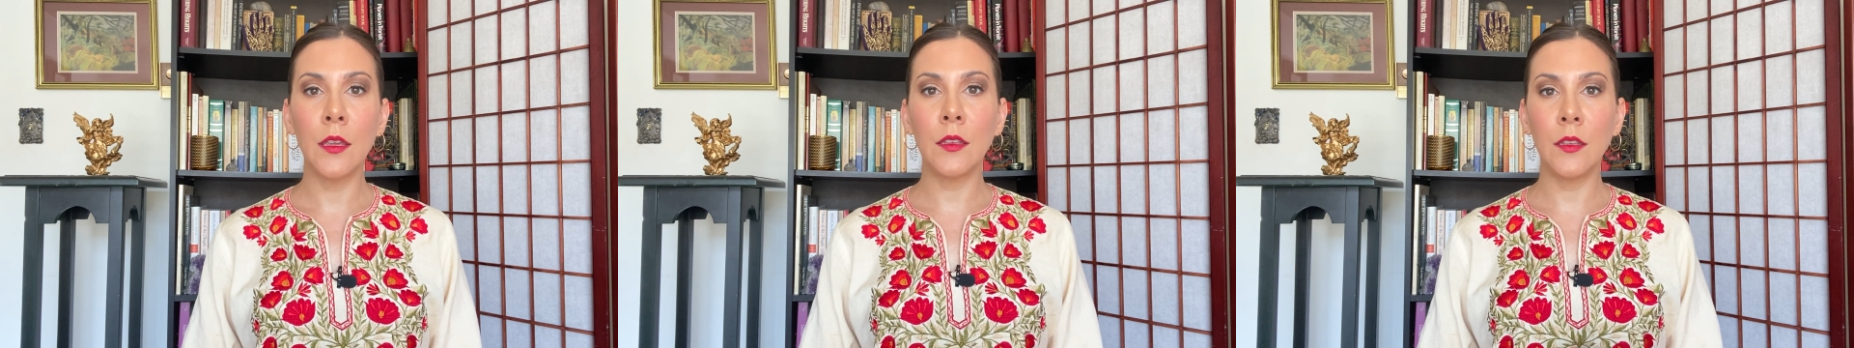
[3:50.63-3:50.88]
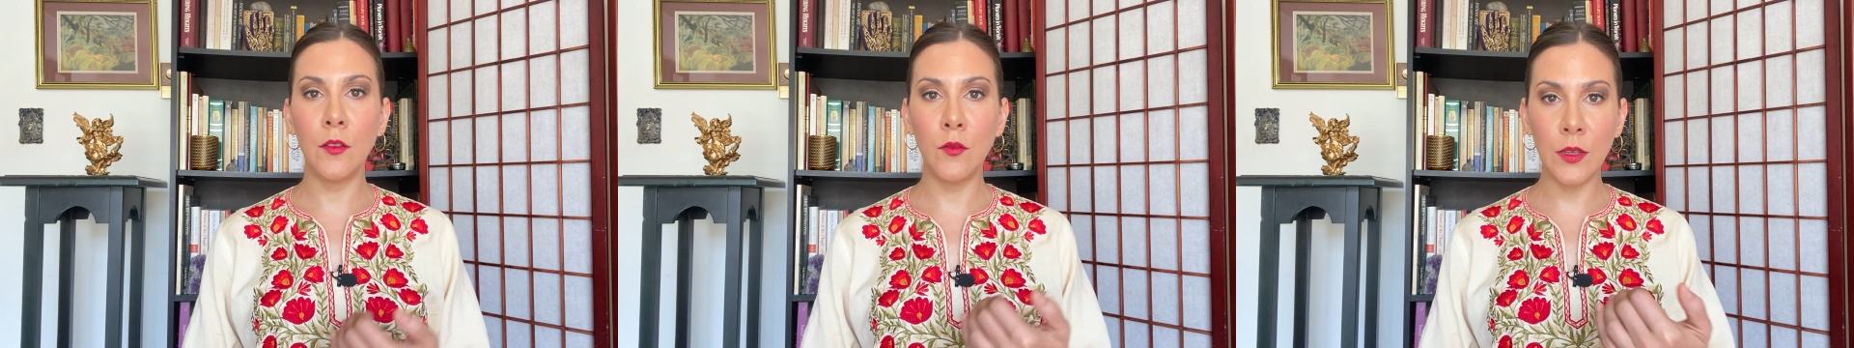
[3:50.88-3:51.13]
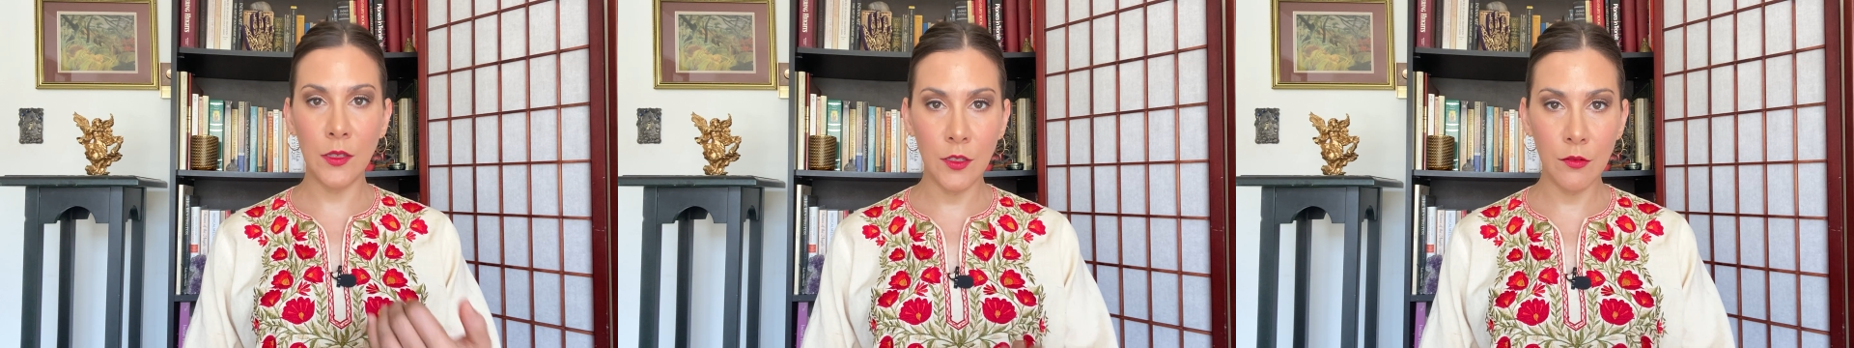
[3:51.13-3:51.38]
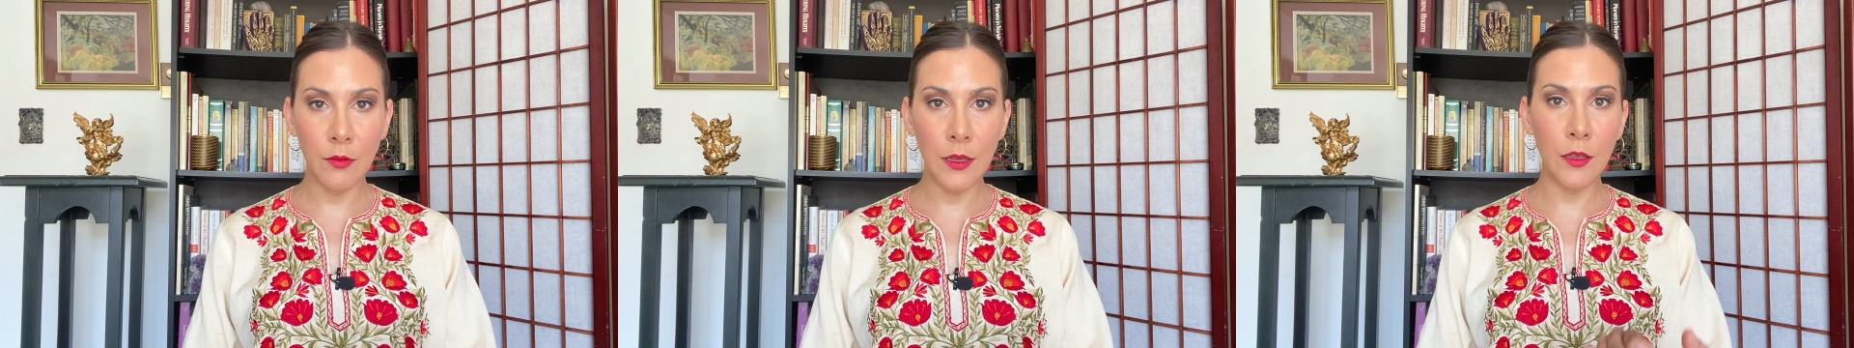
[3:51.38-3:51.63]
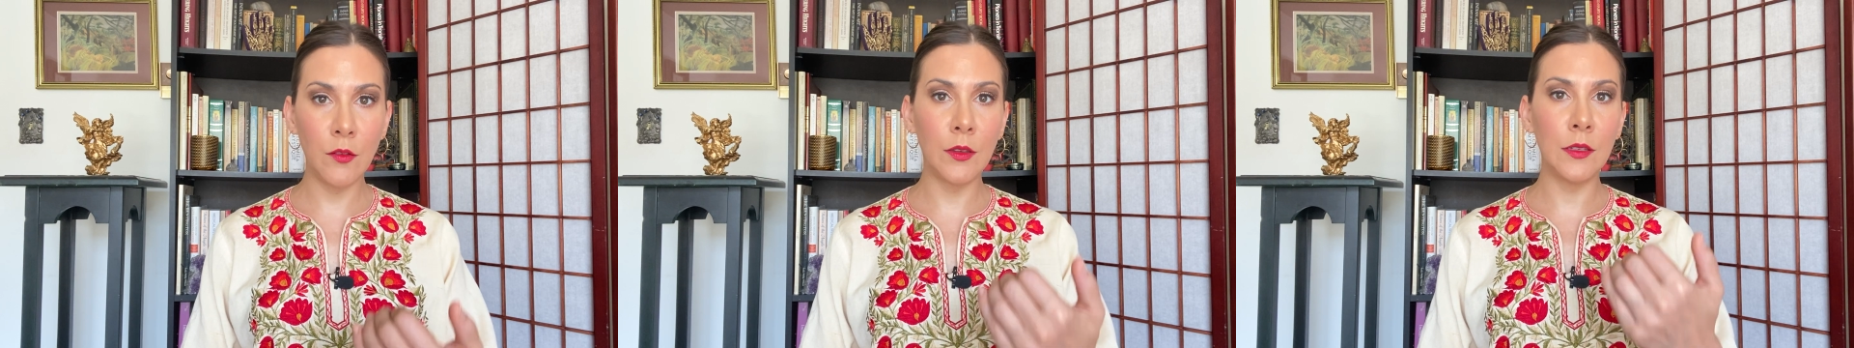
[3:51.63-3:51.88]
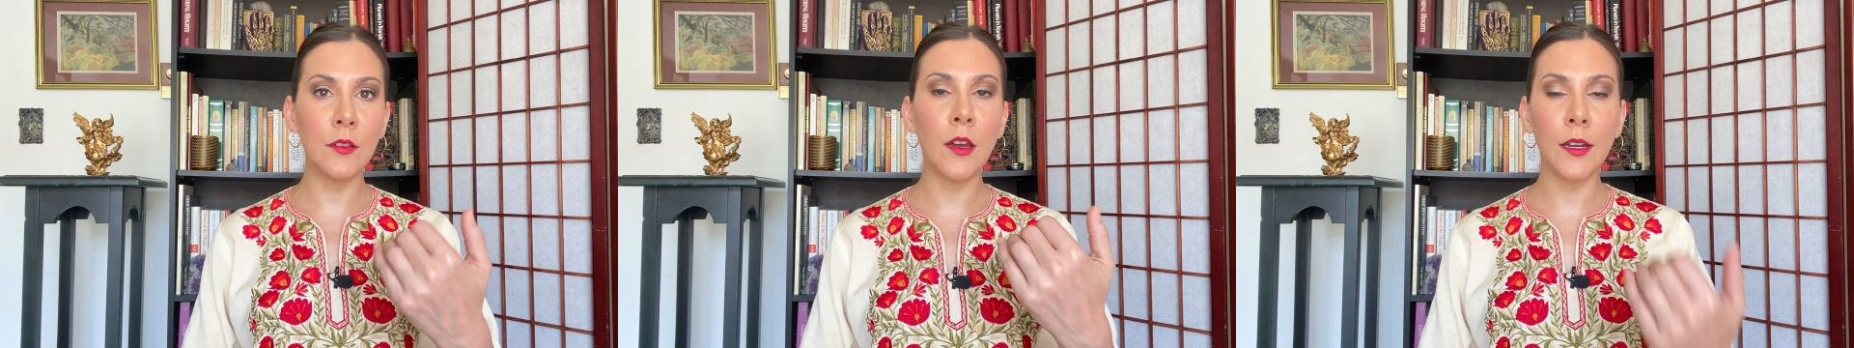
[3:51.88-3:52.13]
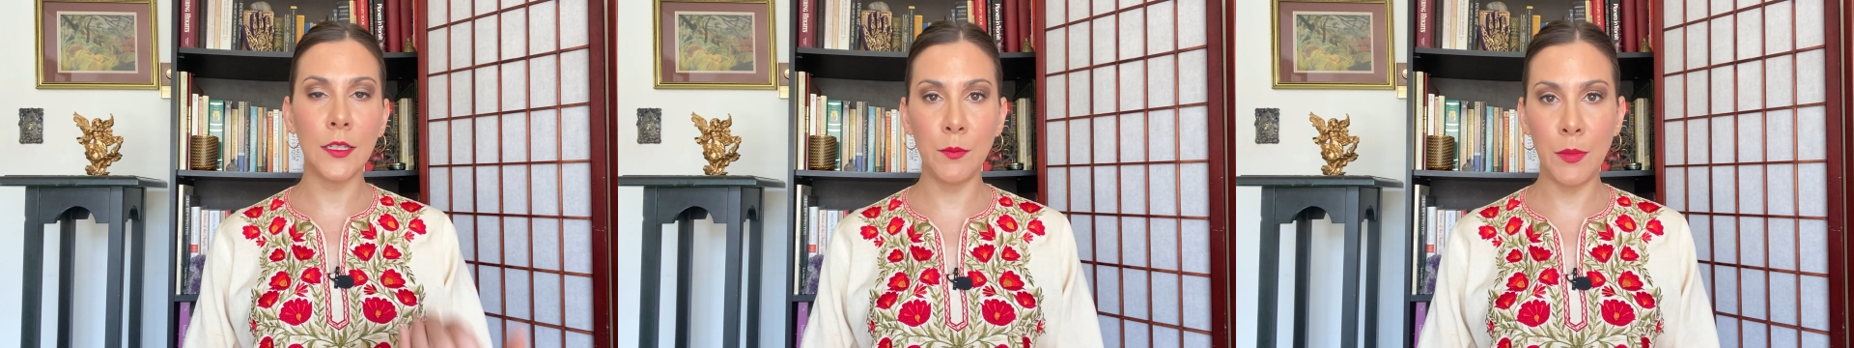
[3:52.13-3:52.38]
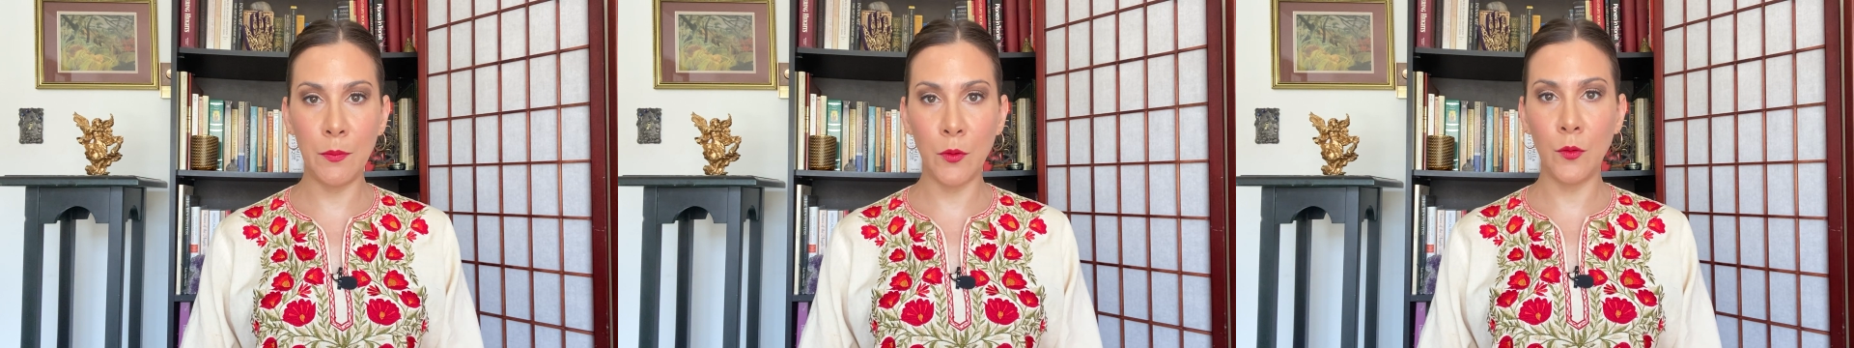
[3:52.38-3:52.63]
You can do it. You can talk to
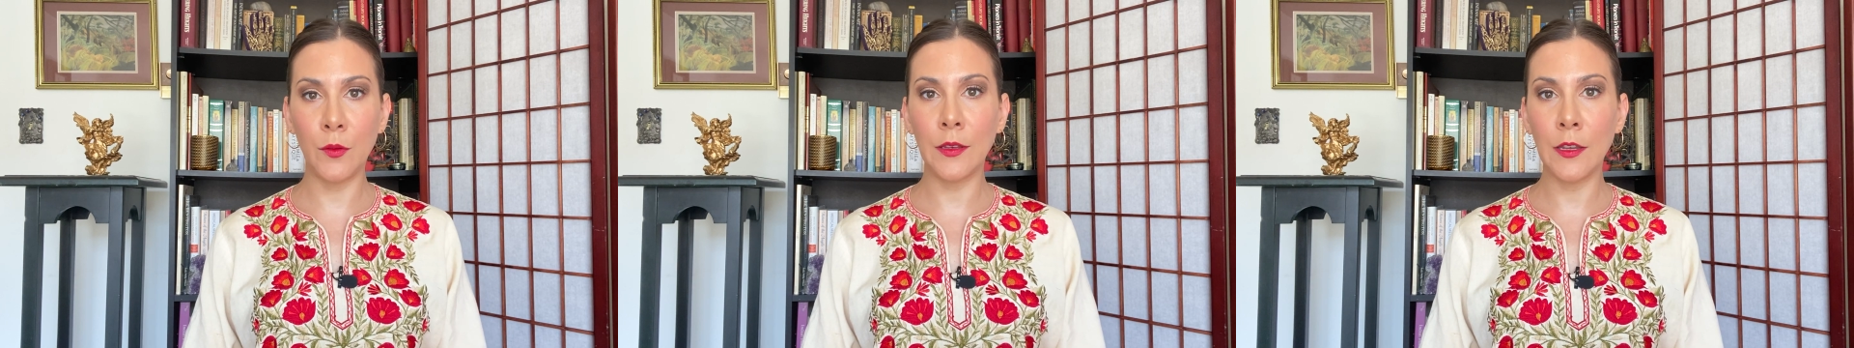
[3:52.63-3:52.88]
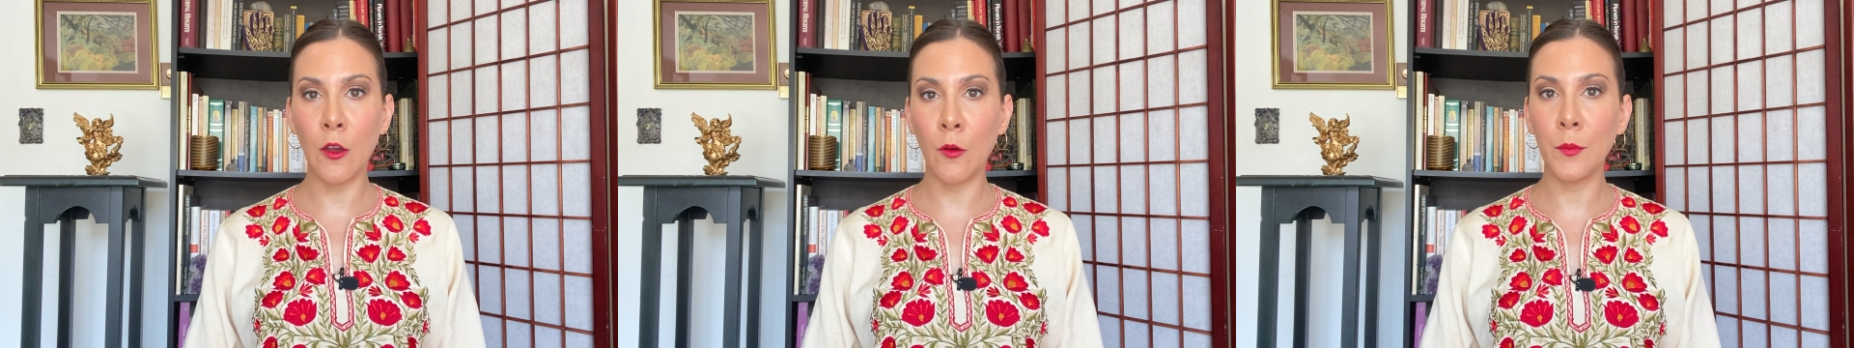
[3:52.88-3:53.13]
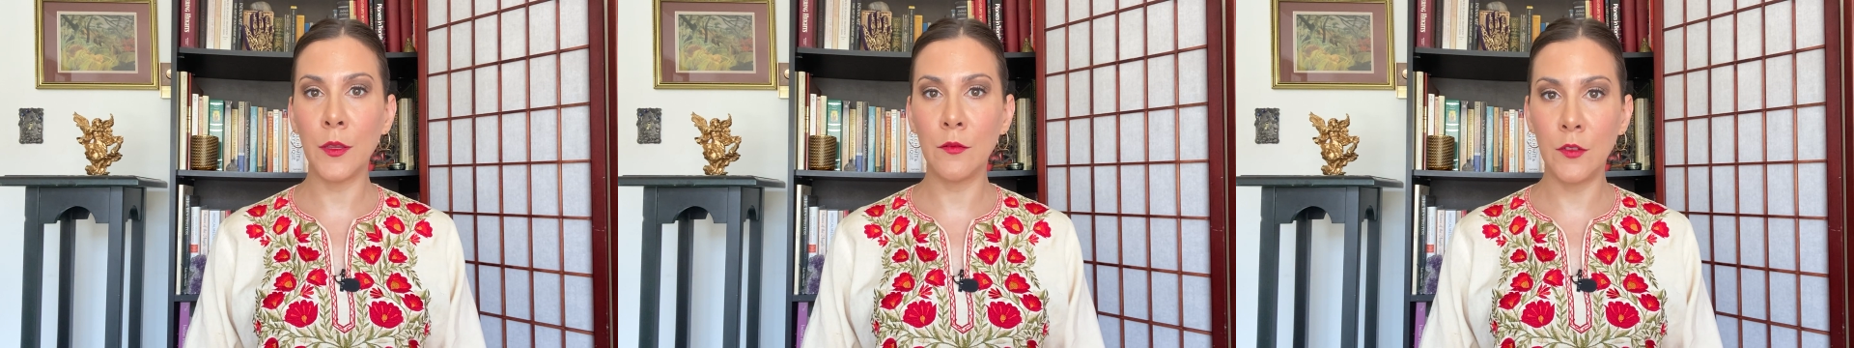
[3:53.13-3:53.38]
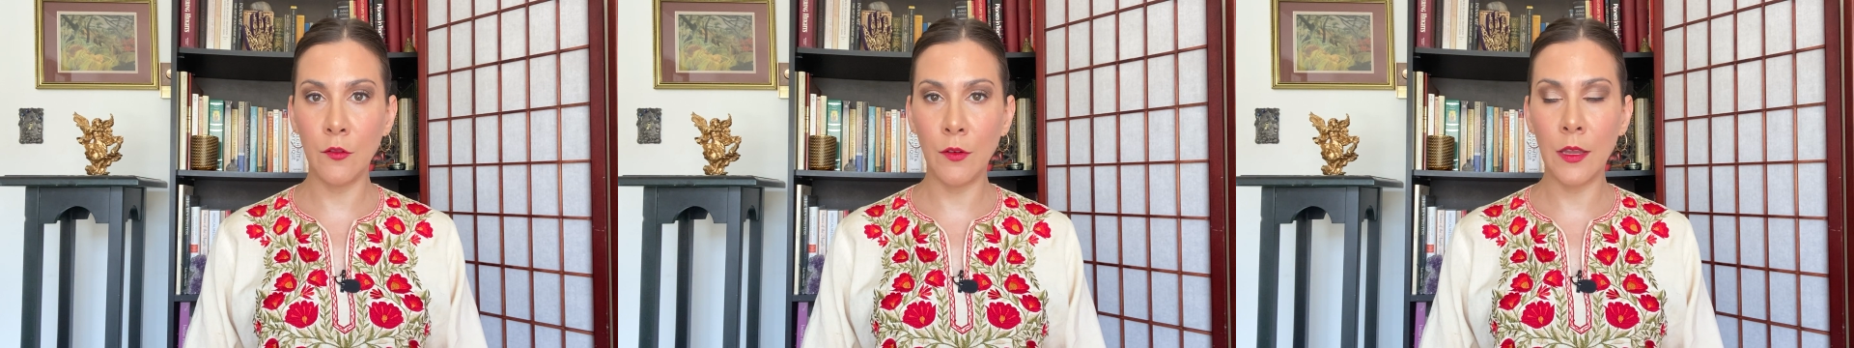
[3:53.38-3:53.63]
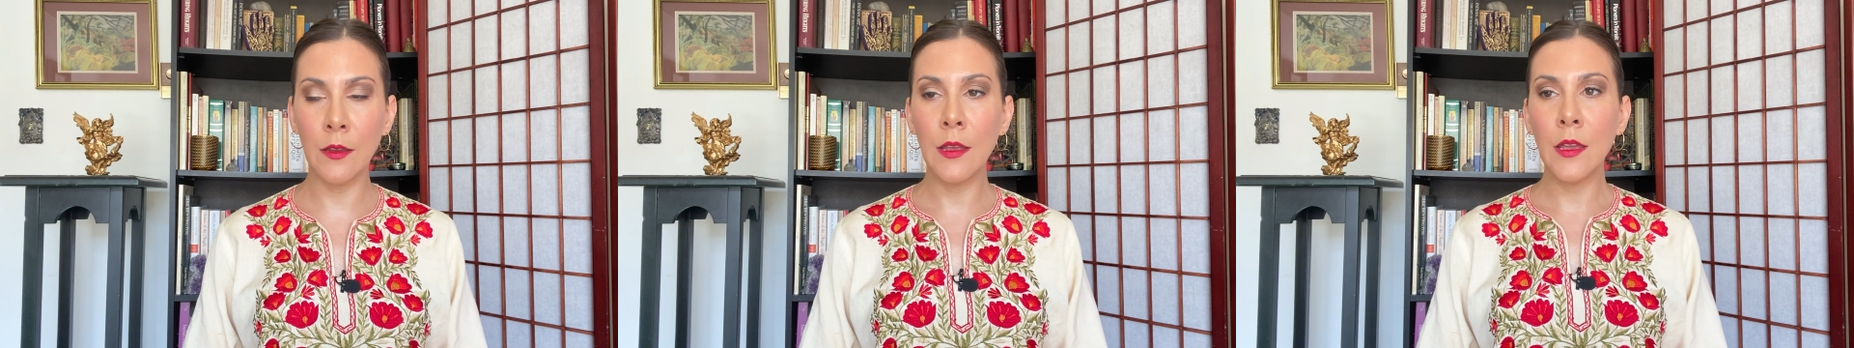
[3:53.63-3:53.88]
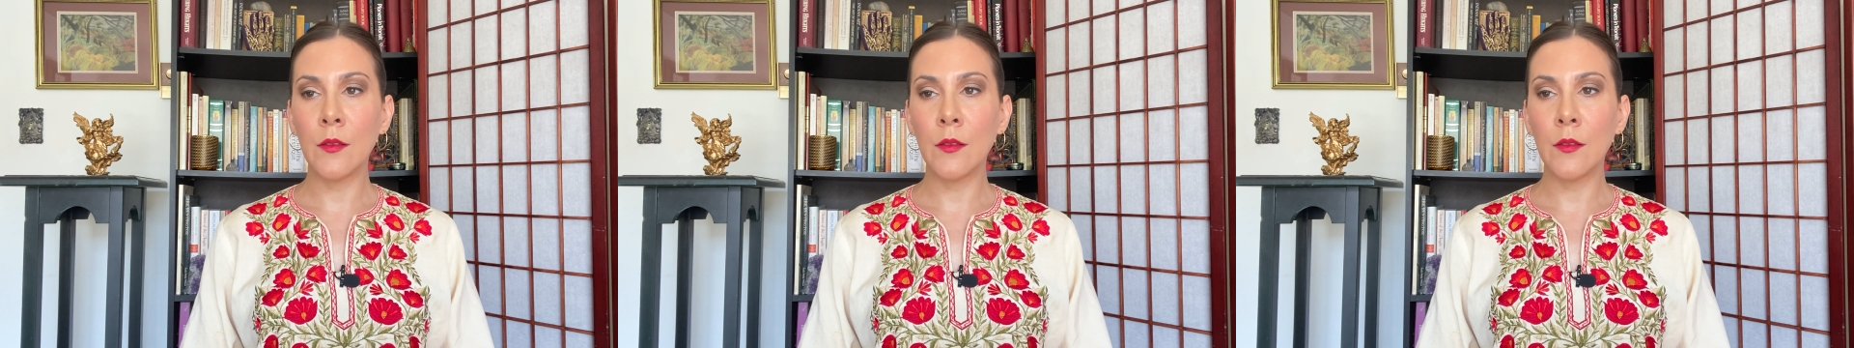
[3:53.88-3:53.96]
people who can help you do it.